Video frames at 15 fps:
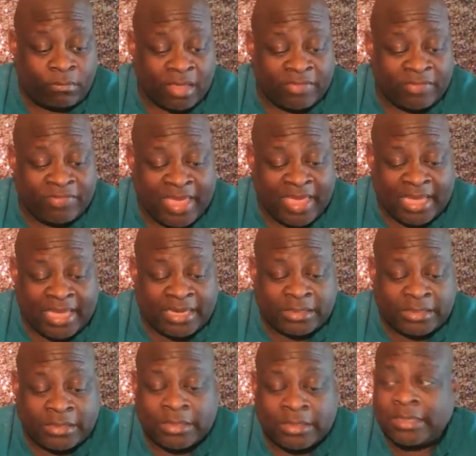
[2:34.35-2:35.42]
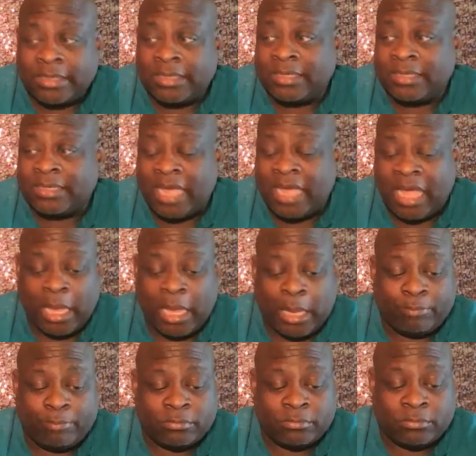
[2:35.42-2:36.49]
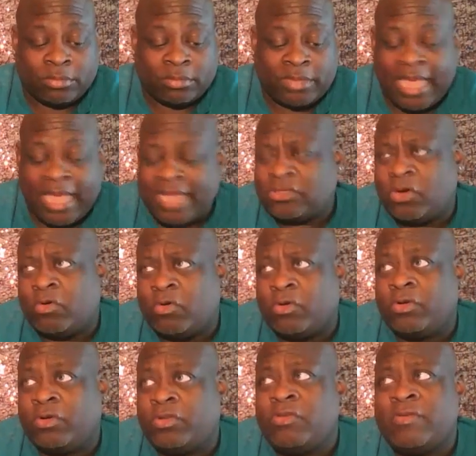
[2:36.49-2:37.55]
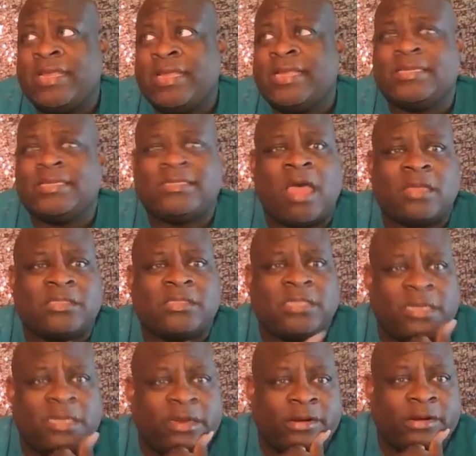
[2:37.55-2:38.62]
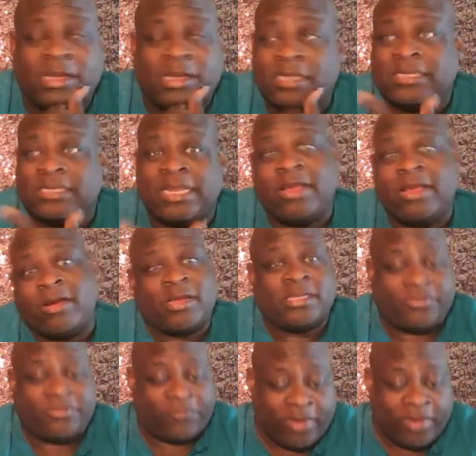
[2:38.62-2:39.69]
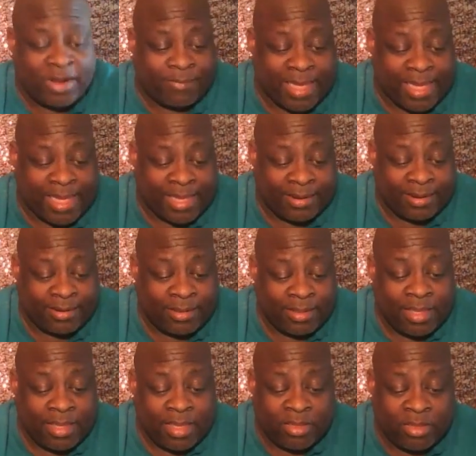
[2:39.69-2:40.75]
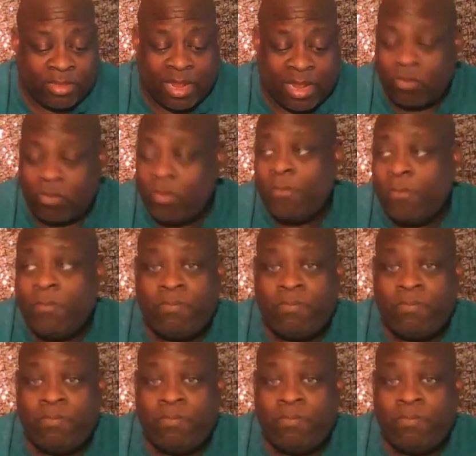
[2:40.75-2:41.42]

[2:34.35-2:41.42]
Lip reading: Then Kay told her, you need to talk to Lyrica because Lyrica is a friend of mine, you know?